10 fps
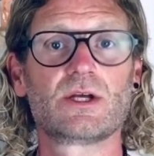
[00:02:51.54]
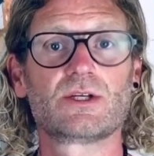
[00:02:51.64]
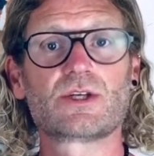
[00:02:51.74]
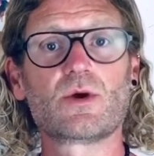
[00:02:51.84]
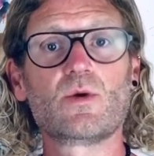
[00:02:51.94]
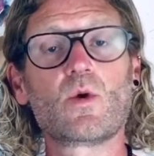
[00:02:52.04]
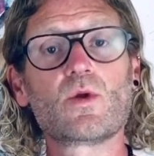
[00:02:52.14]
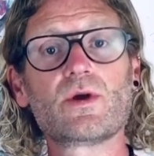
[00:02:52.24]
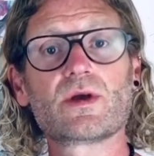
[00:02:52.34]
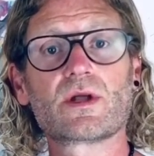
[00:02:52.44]
So although
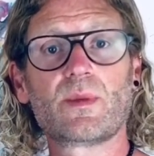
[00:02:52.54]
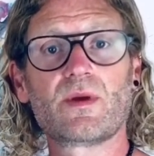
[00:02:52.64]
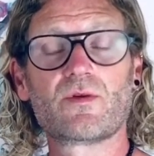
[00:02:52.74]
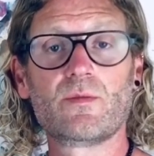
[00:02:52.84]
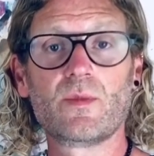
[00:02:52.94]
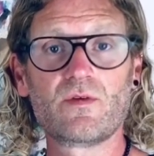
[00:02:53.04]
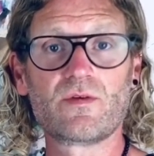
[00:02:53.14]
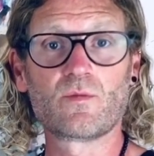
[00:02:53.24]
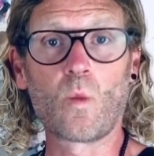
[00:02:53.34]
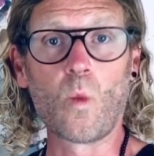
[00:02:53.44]
you're going to be
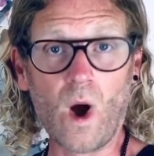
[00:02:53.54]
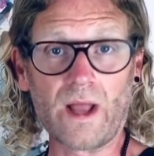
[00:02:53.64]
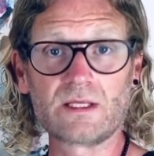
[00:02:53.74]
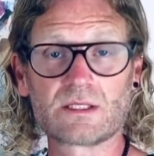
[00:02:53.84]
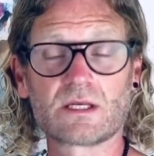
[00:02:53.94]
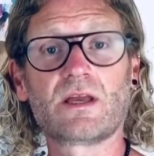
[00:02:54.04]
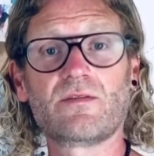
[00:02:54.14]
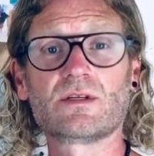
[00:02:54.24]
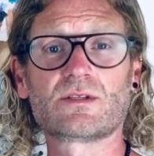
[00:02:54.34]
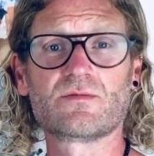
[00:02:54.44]
removing weight and
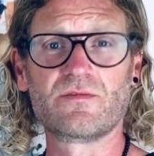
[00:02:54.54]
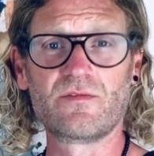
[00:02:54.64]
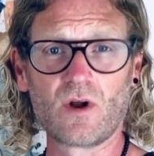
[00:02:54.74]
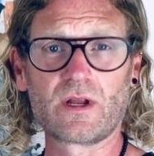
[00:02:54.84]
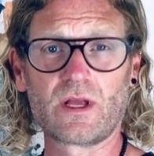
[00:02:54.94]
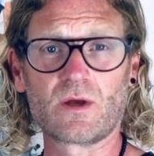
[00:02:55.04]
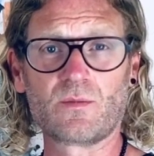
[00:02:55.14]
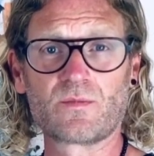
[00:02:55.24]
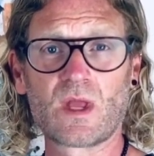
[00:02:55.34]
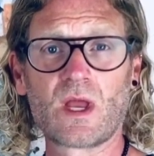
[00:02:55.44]
giving some volume,
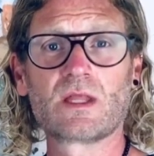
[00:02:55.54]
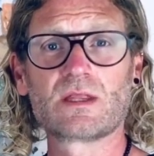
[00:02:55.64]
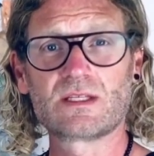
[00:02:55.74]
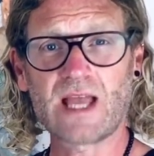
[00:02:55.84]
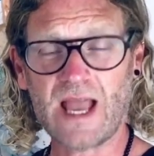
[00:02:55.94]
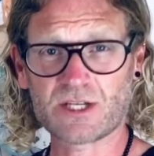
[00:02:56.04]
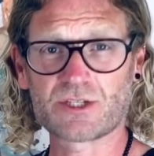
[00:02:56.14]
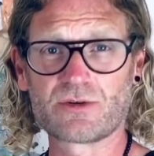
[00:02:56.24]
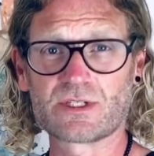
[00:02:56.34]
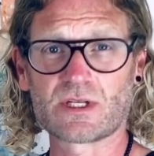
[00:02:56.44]
the
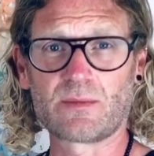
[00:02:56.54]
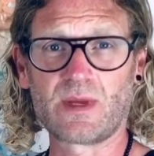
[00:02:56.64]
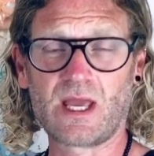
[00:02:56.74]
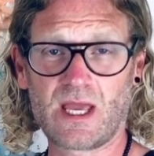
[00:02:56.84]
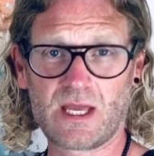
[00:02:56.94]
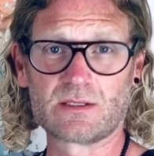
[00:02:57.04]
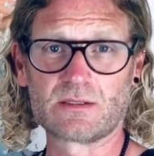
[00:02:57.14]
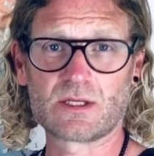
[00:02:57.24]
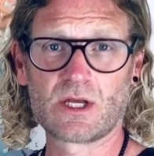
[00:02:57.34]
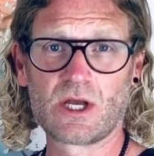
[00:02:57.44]
texture is going to be hidden.
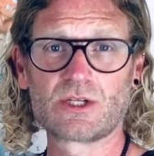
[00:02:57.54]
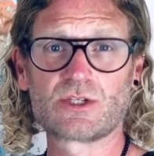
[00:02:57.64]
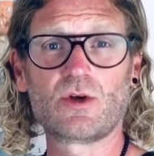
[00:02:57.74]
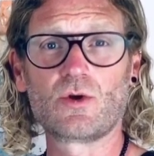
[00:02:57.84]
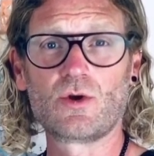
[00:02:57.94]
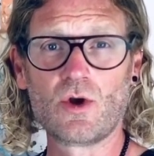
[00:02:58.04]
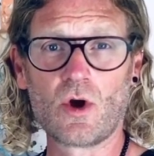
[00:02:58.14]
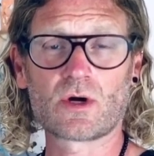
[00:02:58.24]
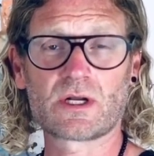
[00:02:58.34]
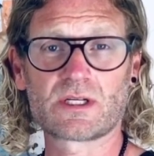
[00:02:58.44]
So you're
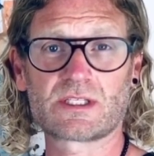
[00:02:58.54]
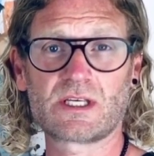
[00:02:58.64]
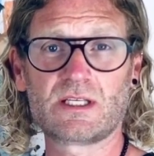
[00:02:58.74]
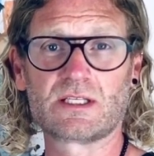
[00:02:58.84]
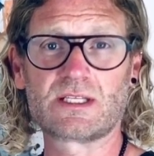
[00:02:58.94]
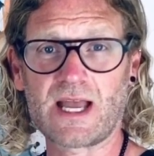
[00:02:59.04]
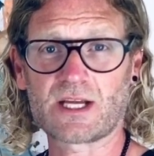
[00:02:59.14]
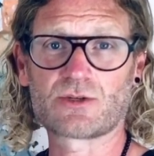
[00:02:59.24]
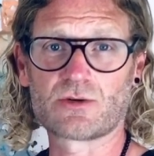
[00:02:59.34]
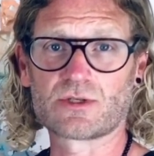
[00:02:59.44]
not going to see the
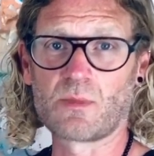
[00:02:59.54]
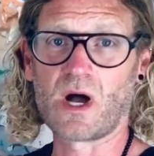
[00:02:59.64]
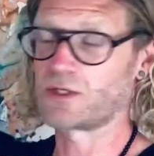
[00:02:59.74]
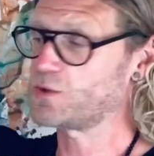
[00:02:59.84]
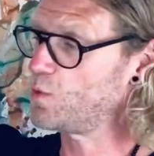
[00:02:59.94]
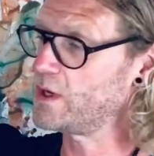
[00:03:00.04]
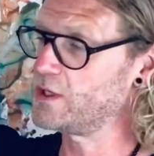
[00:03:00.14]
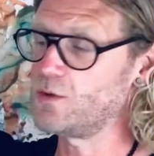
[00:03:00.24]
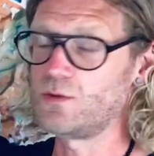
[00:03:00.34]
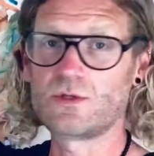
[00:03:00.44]
texture as much when
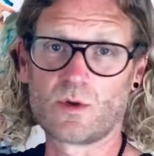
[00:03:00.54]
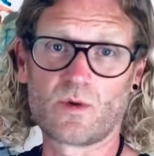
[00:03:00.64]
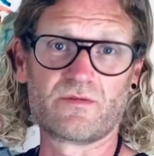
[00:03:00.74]
you do a